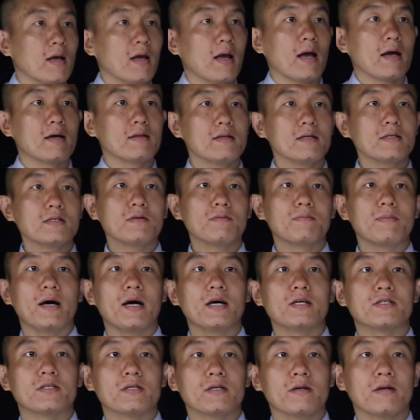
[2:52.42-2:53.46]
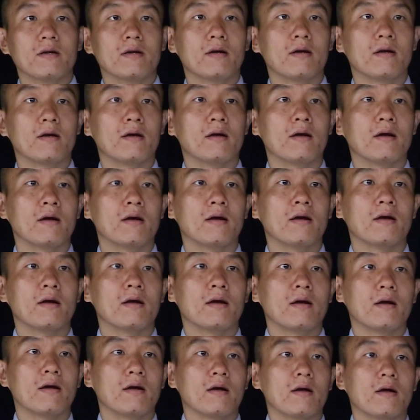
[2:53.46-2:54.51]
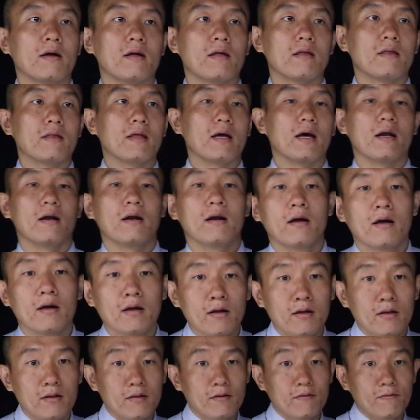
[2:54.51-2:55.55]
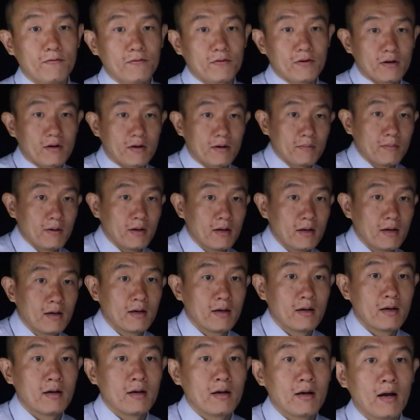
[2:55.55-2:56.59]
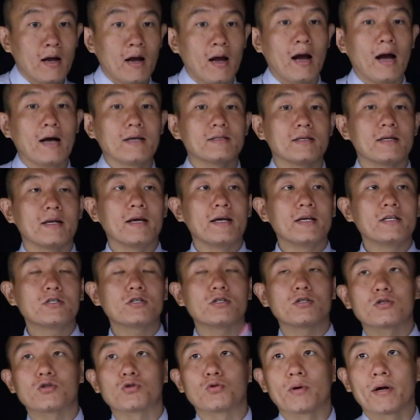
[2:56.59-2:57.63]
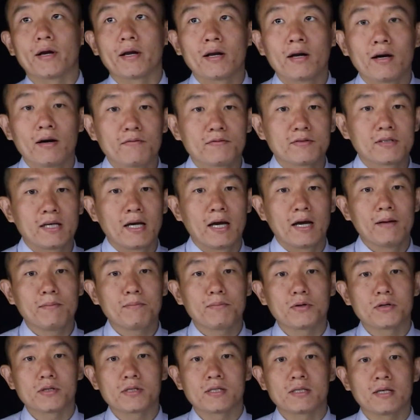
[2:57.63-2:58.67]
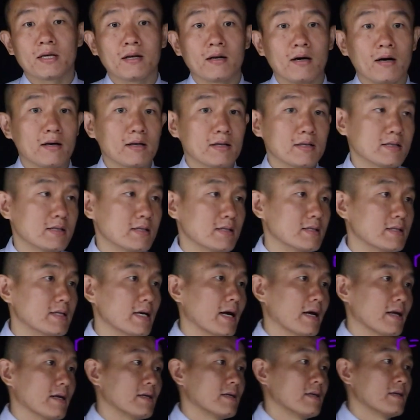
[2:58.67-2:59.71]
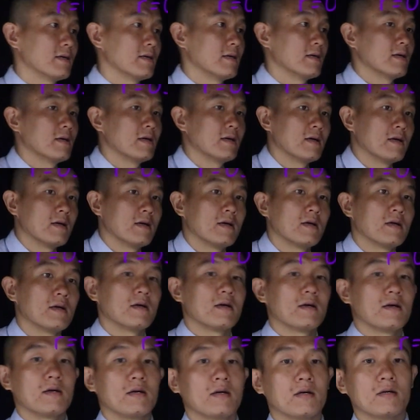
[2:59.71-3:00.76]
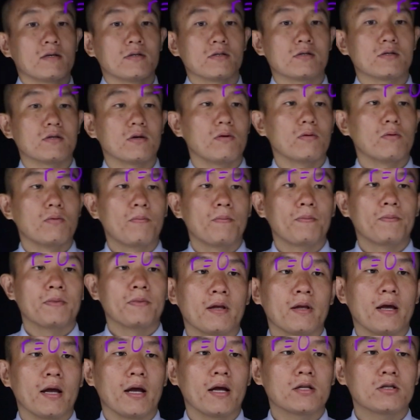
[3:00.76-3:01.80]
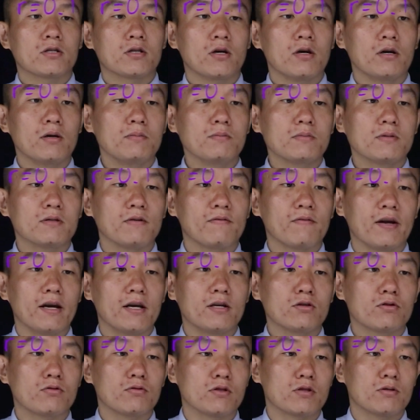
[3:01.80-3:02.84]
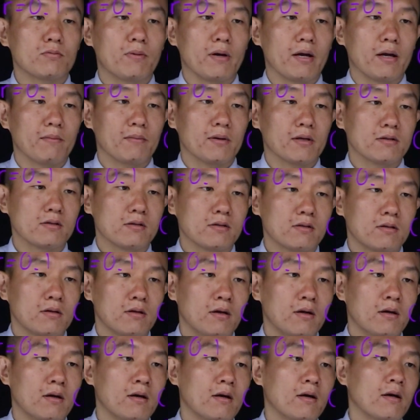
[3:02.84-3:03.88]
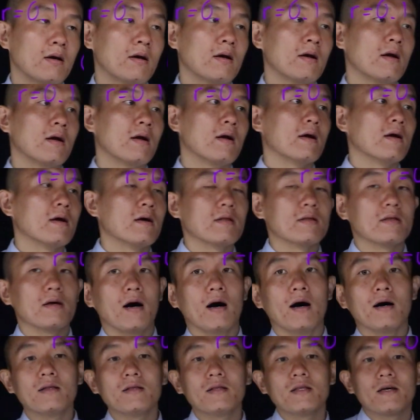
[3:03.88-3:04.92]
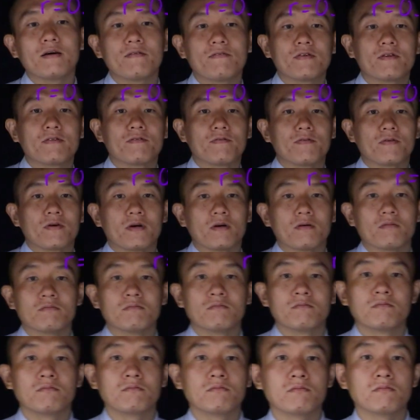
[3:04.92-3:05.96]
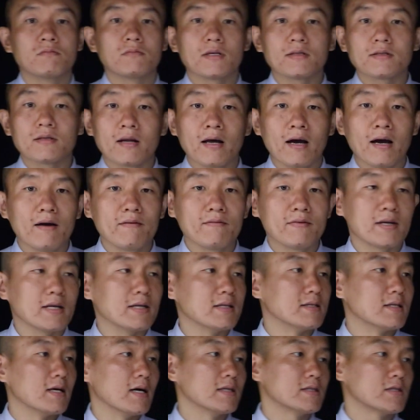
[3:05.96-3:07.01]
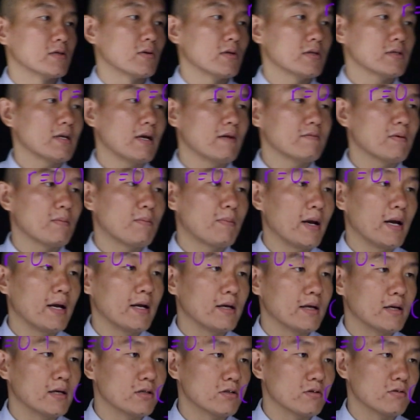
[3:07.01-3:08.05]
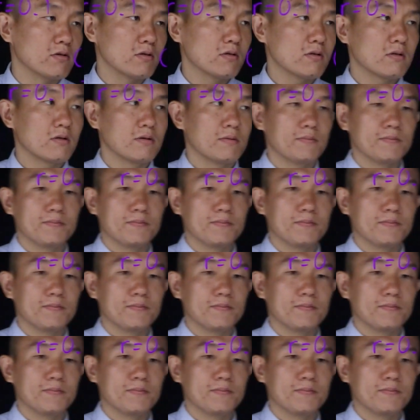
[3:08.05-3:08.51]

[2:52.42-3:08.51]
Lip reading: And let's imagine that the firm has an interest rate of 10% on its debt. So in terms of interest payments, the unlevered firm doesn't have any debt, so it doesn't have to pay any interest.